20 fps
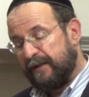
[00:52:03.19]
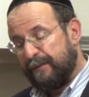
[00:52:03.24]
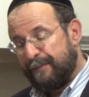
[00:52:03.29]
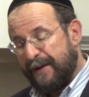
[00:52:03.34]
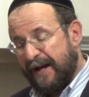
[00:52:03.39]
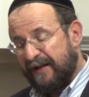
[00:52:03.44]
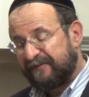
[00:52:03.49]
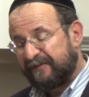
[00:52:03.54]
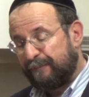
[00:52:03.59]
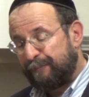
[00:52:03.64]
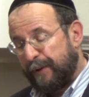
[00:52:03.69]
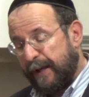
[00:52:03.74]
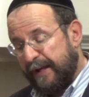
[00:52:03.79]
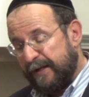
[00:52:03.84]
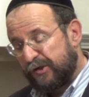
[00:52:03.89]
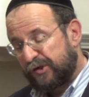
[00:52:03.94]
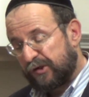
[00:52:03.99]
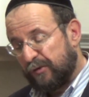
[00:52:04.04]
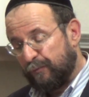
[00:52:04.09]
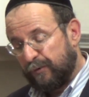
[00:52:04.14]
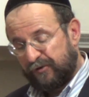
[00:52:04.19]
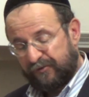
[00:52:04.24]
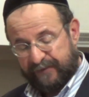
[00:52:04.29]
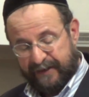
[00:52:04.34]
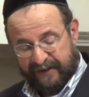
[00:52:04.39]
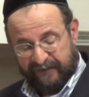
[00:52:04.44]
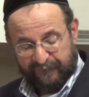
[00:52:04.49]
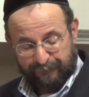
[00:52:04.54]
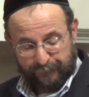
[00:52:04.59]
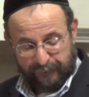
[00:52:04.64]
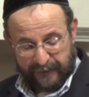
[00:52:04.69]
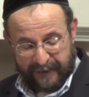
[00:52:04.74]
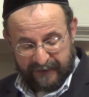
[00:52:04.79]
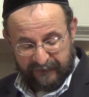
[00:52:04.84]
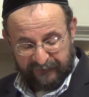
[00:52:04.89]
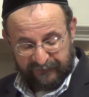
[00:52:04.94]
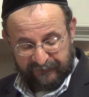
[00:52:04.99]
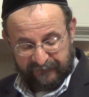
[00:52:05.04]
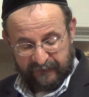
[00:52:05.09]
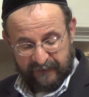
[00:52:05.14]
the emancipation which takes
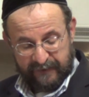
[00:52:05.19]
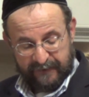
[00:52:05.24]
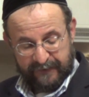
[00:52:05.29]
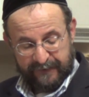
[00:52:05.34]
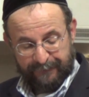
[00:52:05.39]
place